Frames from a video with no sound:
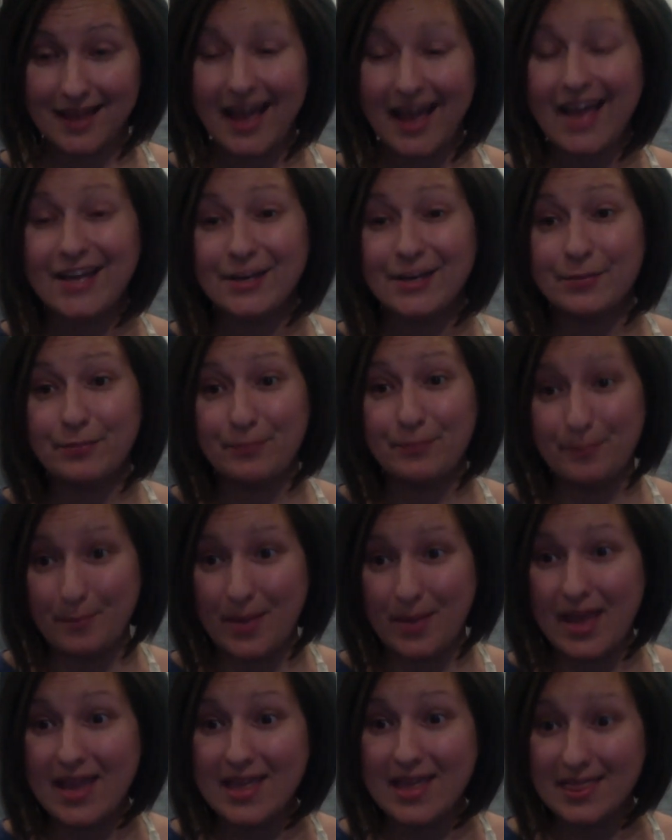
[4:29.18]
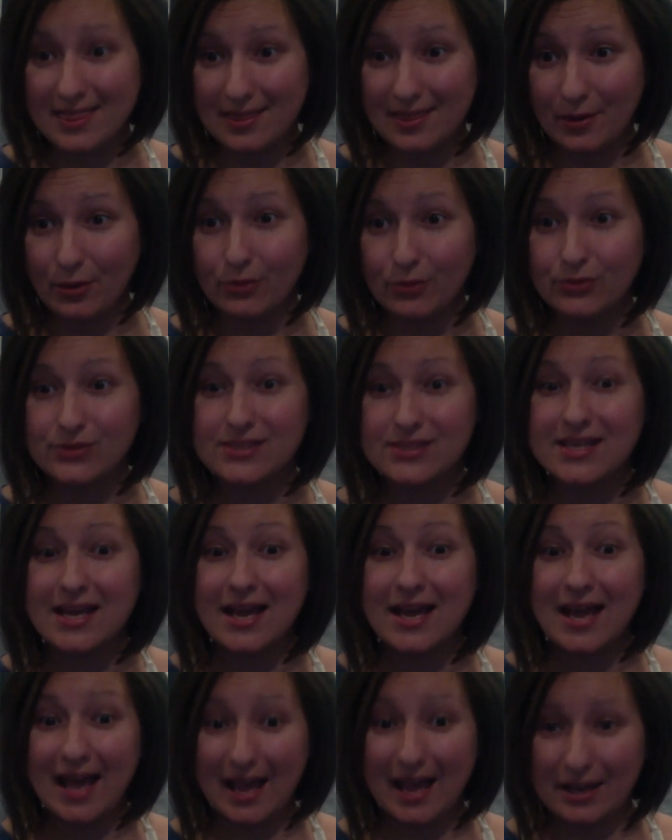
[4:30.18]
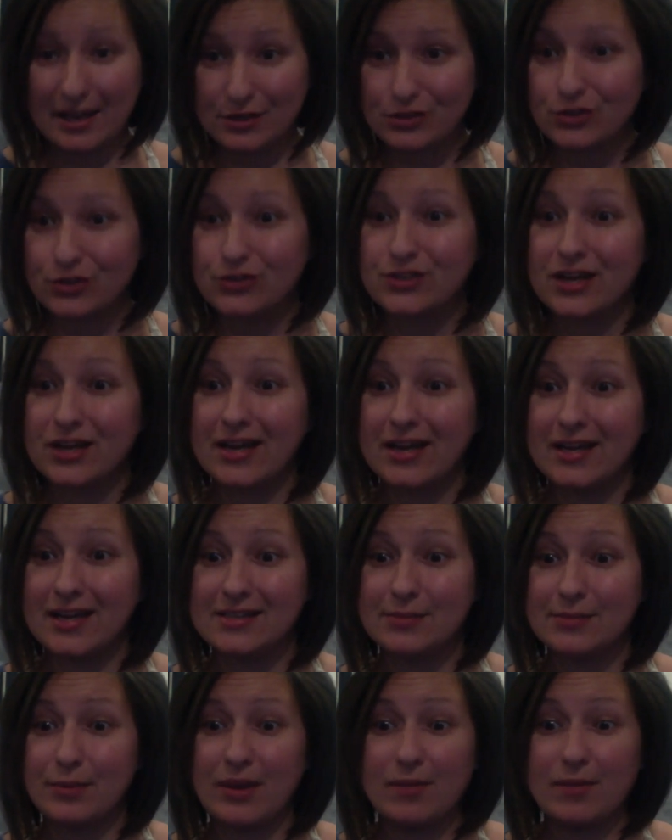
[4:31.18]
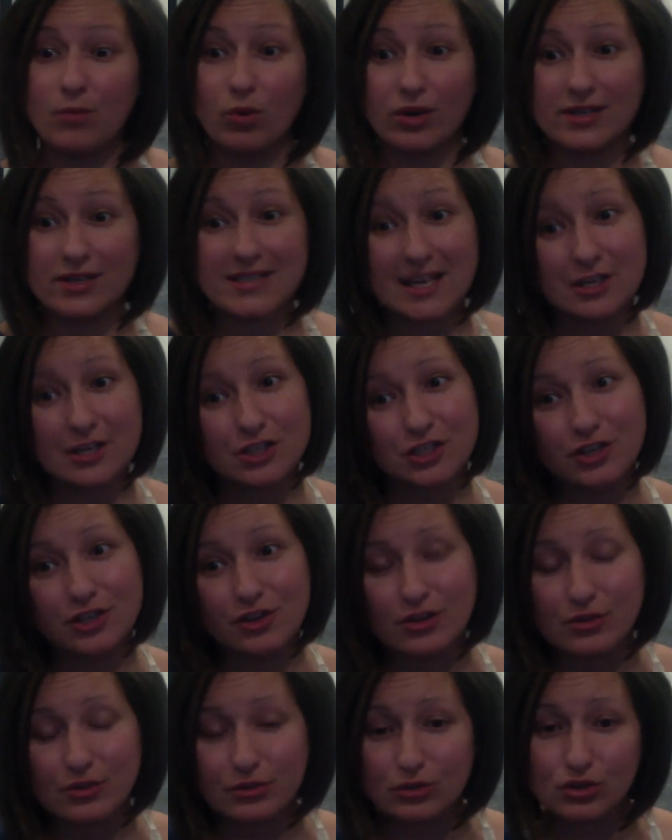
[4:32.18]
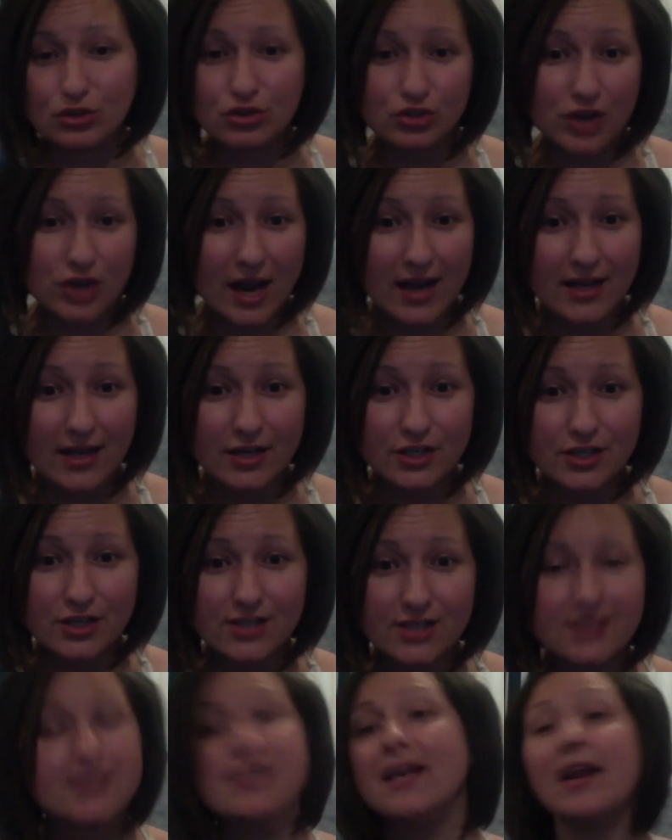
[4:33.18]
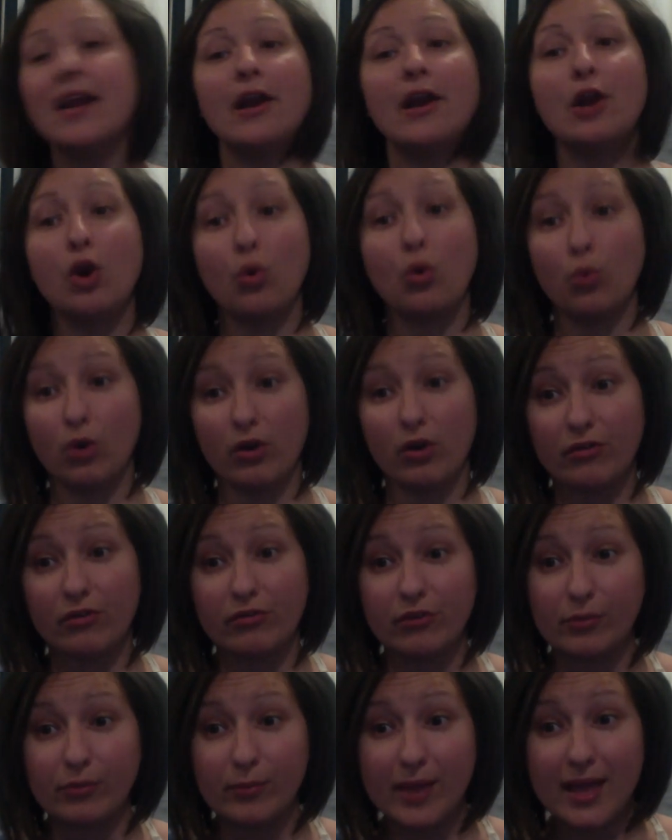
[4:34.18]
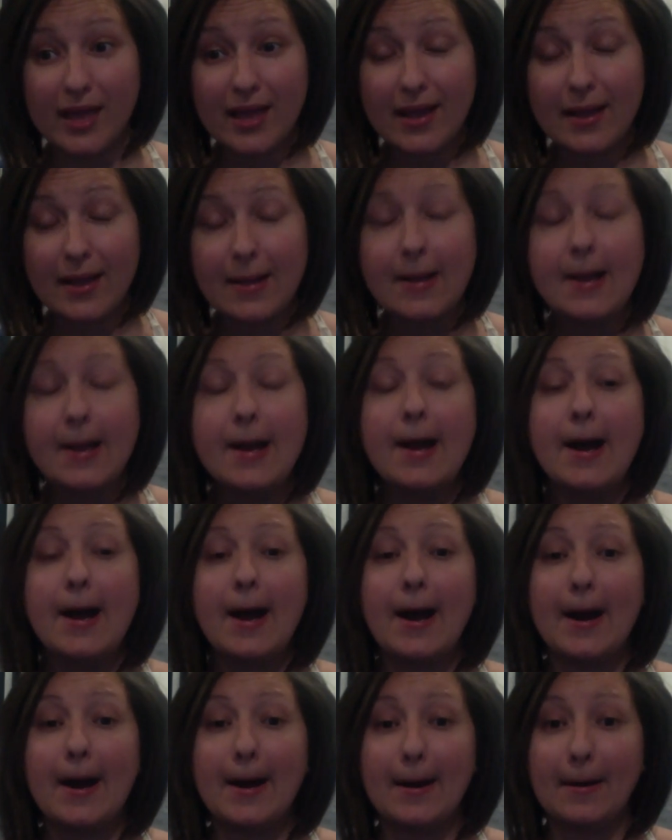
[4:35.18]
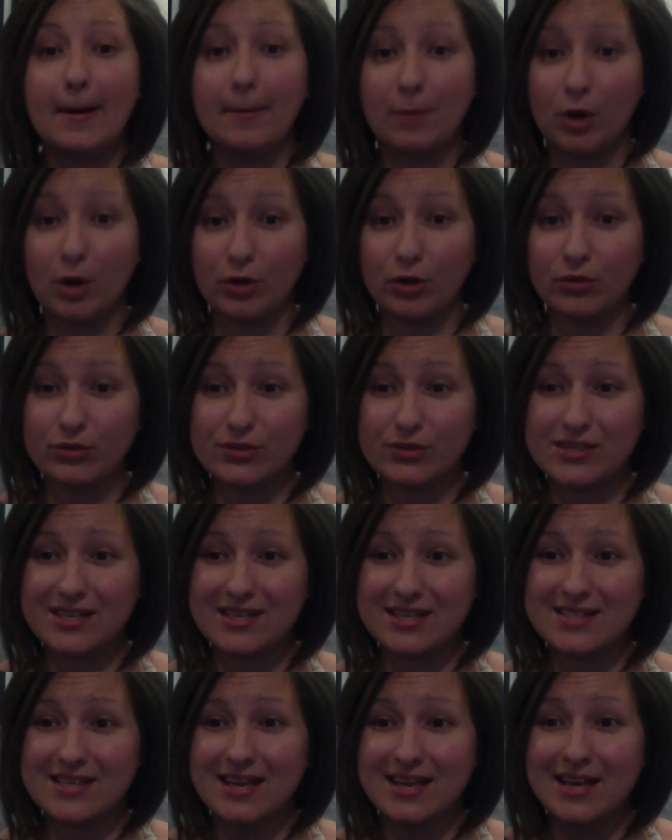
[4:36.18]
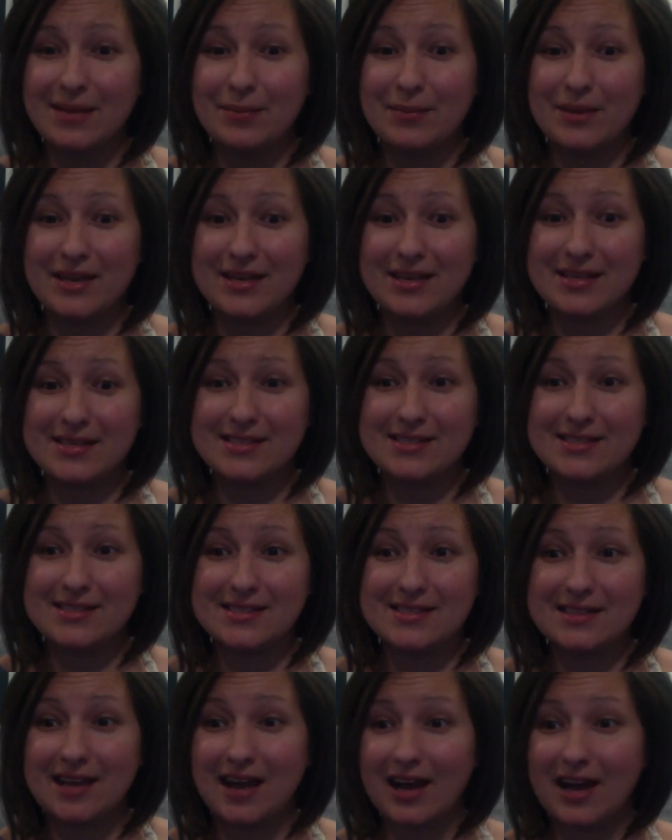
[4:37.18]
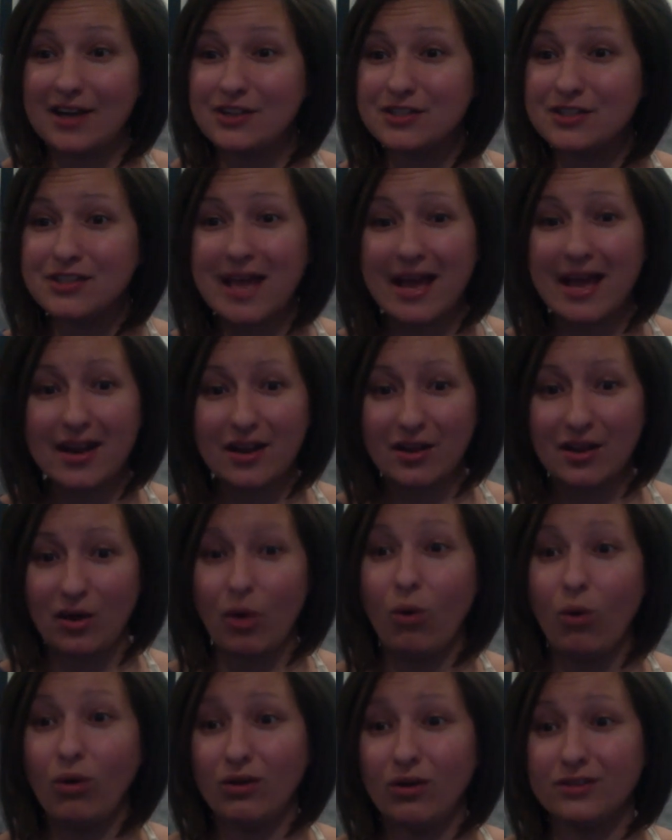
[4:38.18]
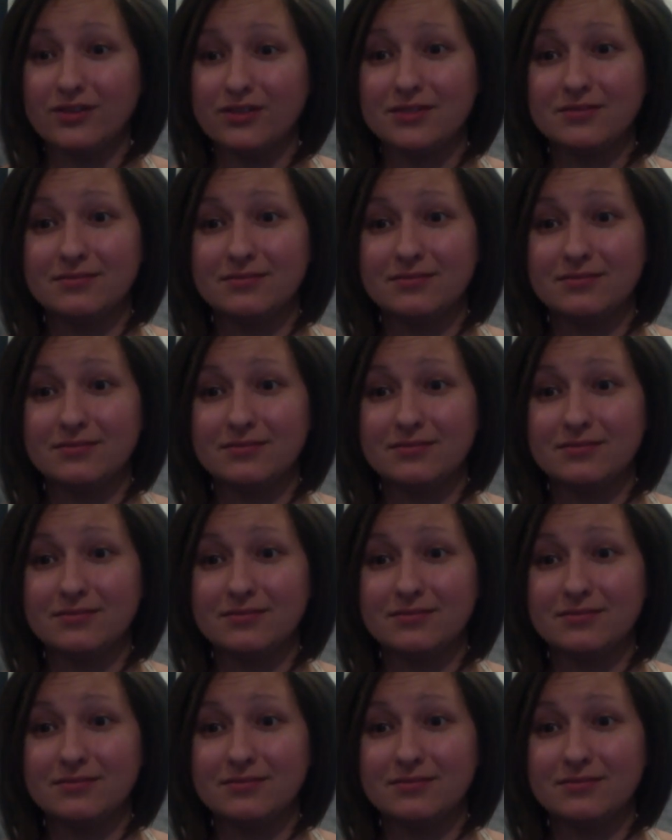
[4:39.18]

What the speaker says: and make those exercise, pay more attention to those strategies that I know work for me, all those things, because I just had a cold.